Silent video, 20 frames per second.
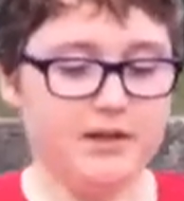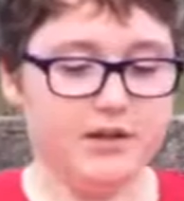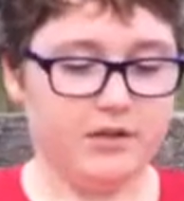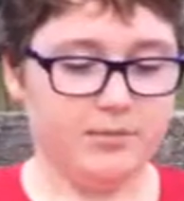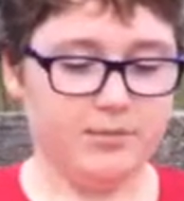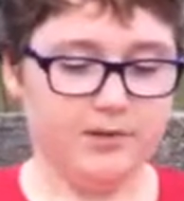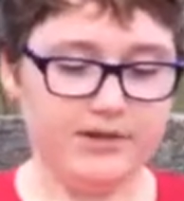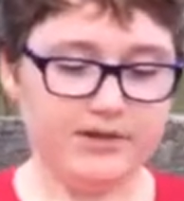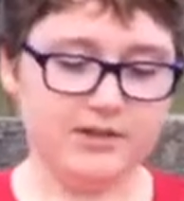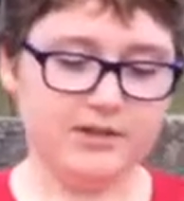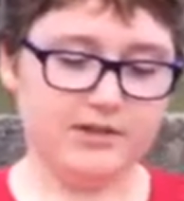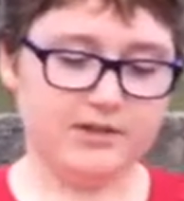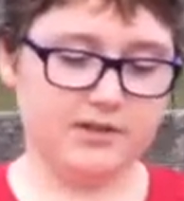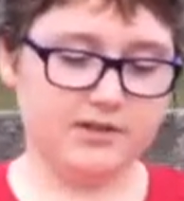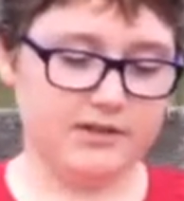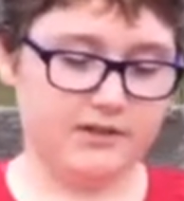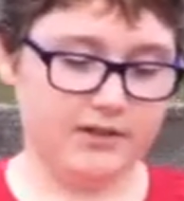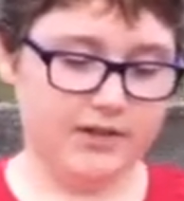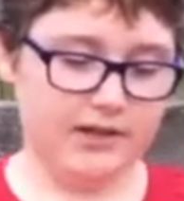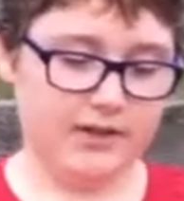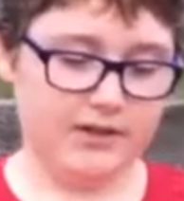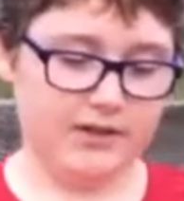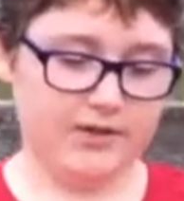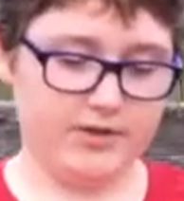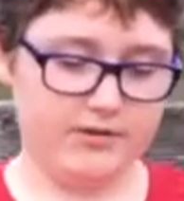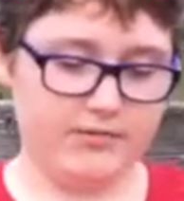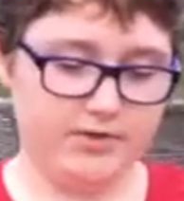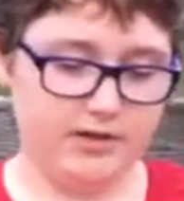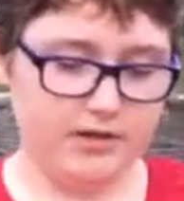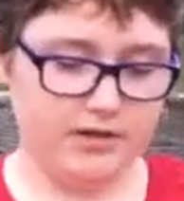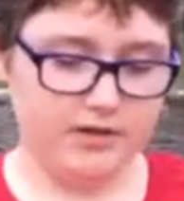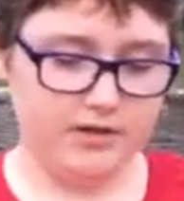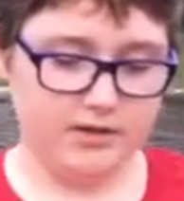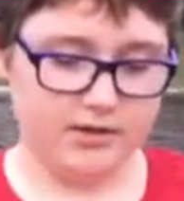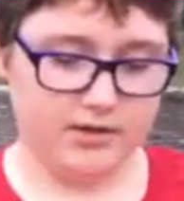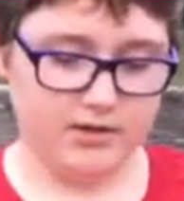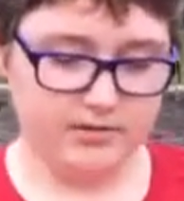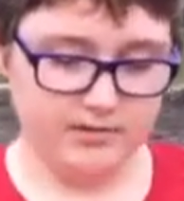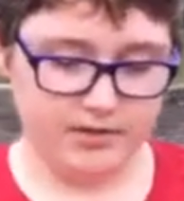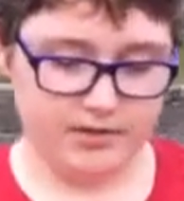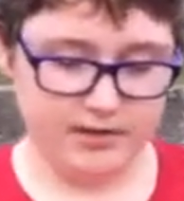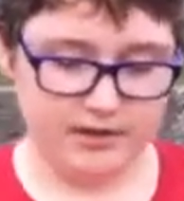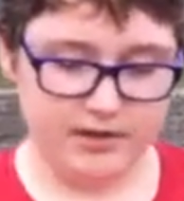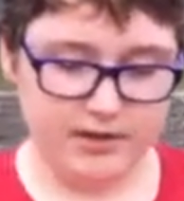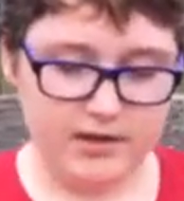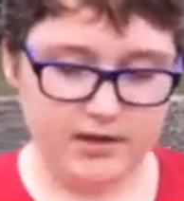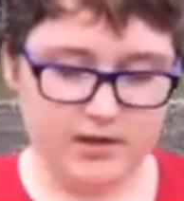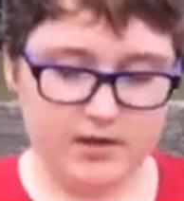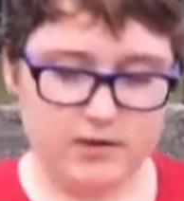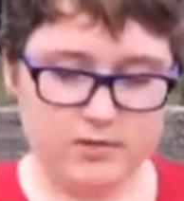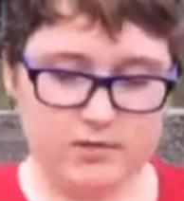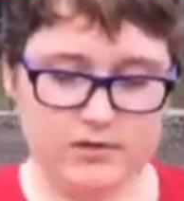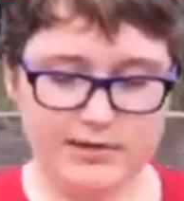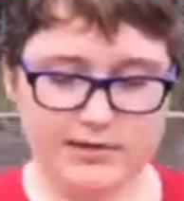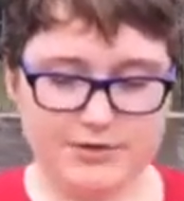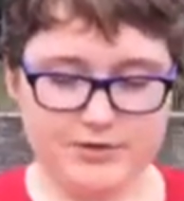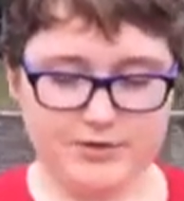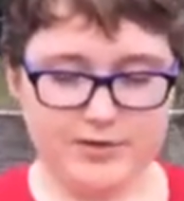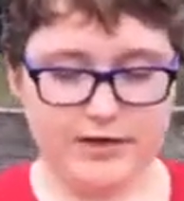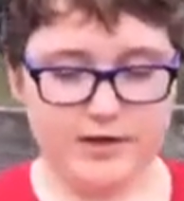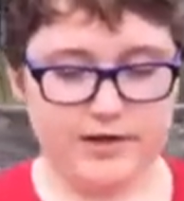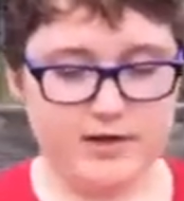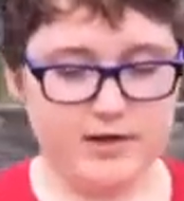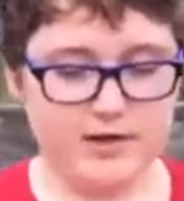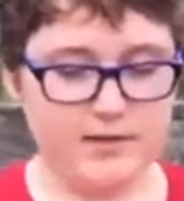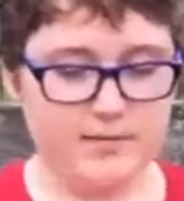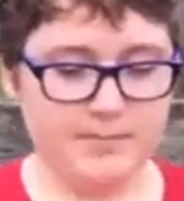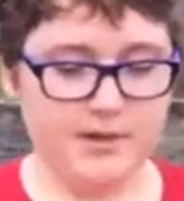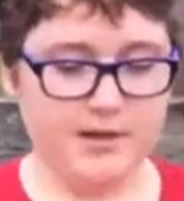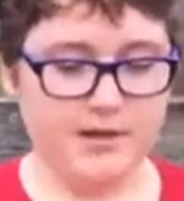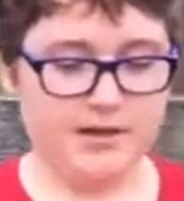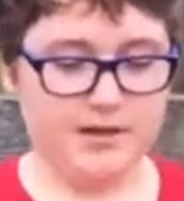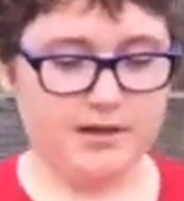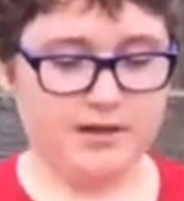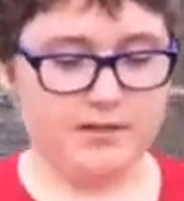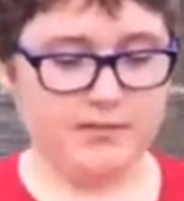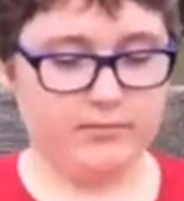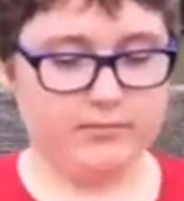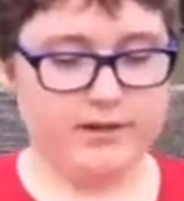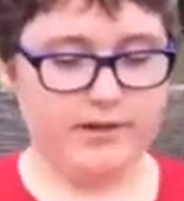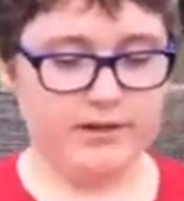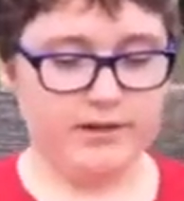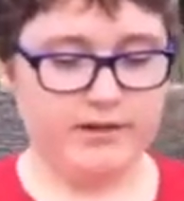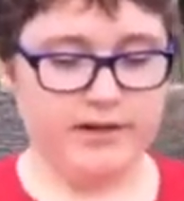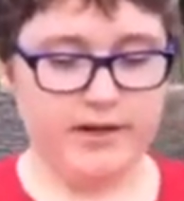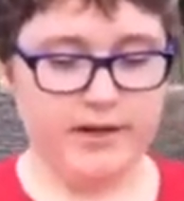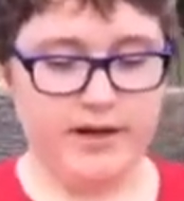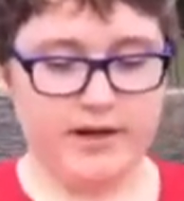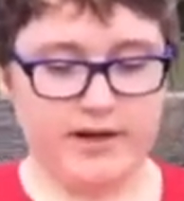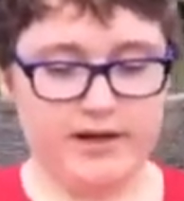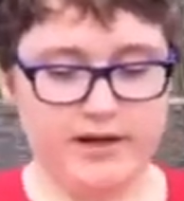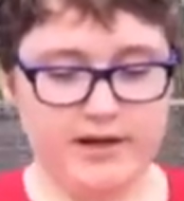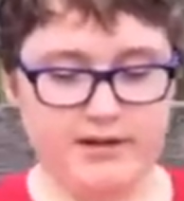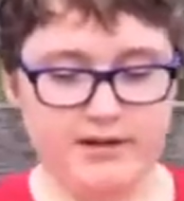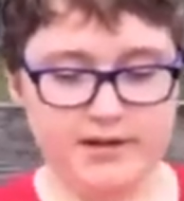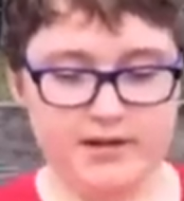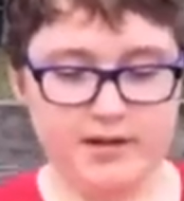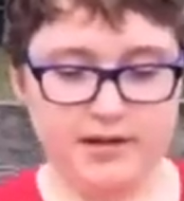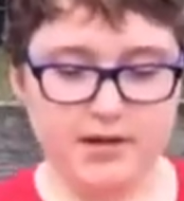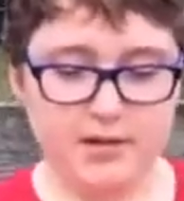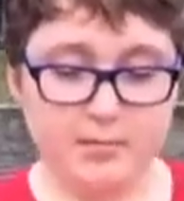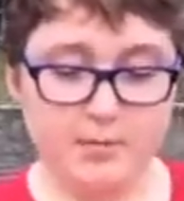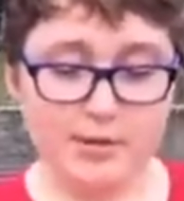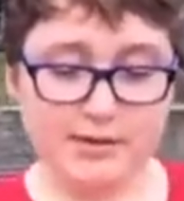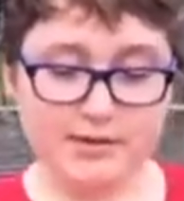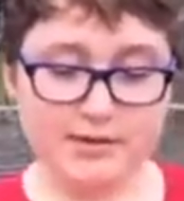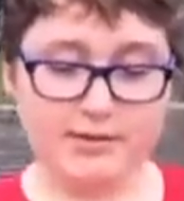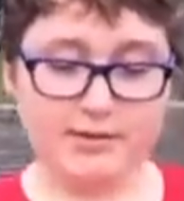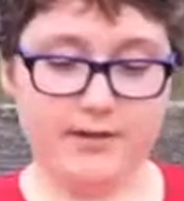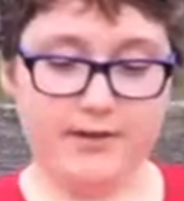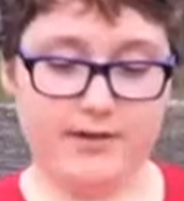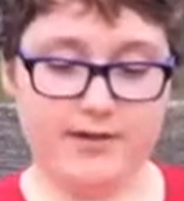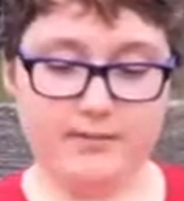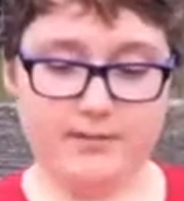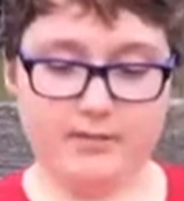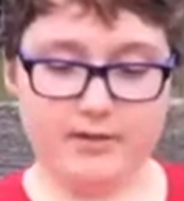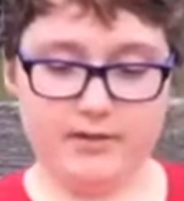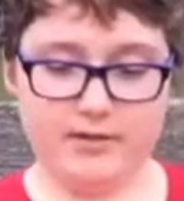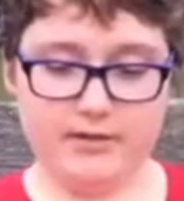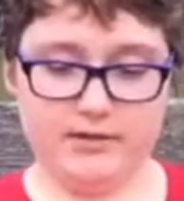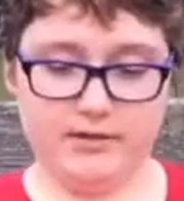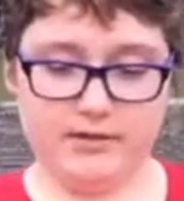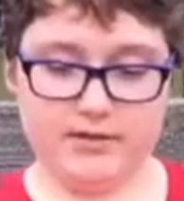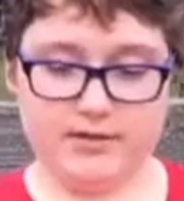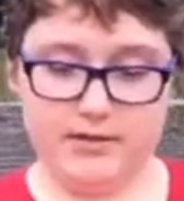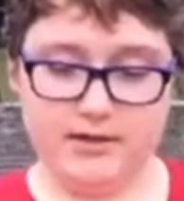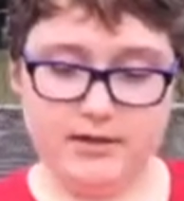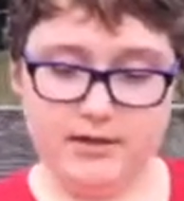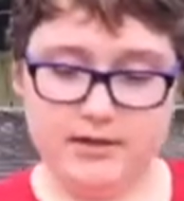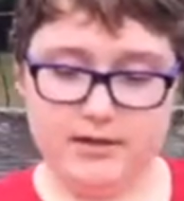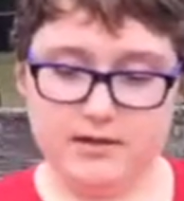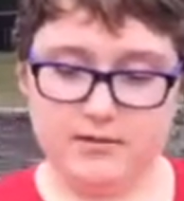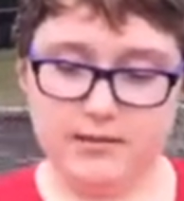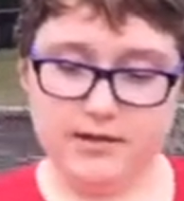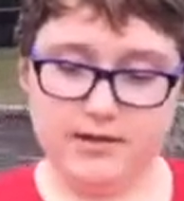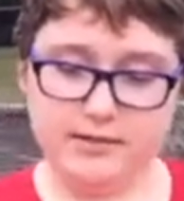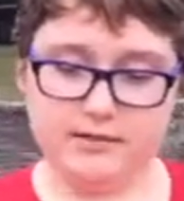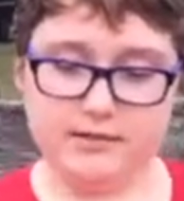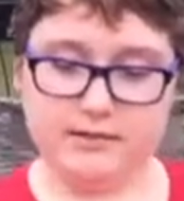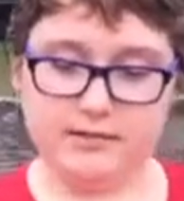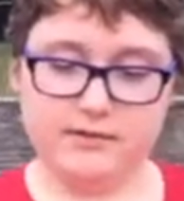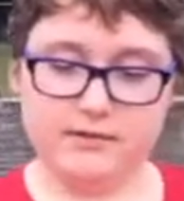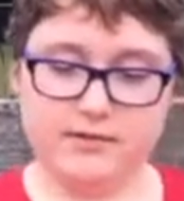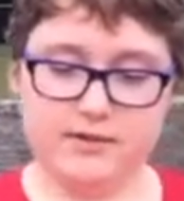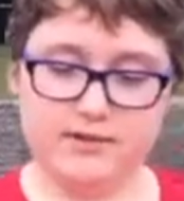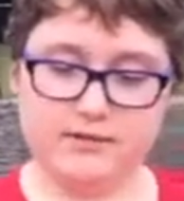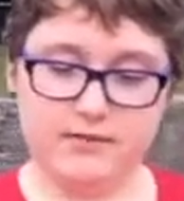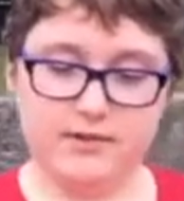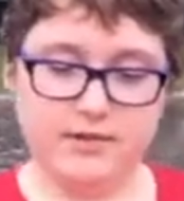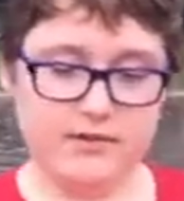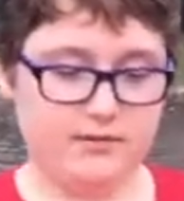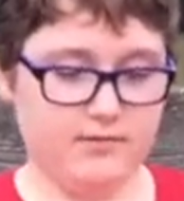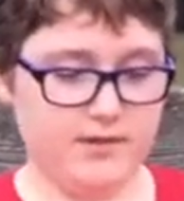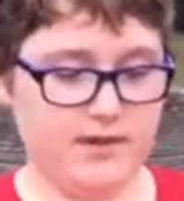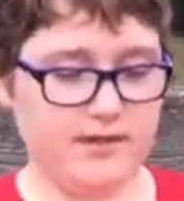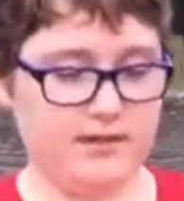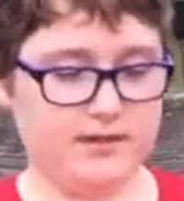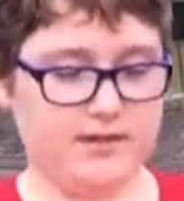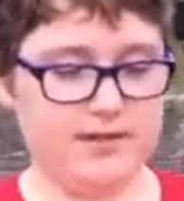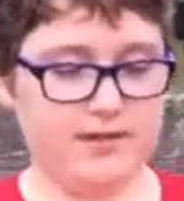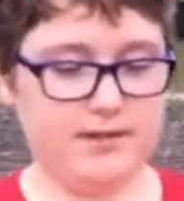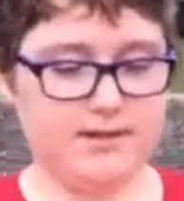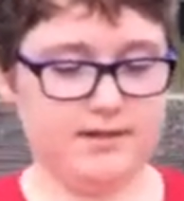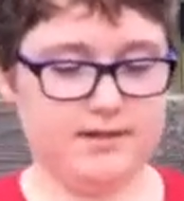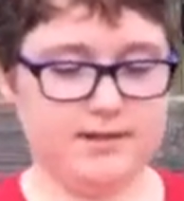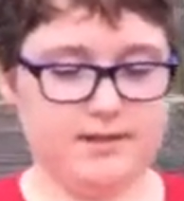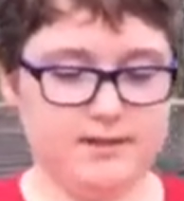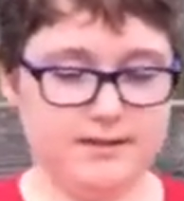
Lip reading: The places the Irish were going were Australia, America, Britain, and Canada. Most of the immigrants went to the United States.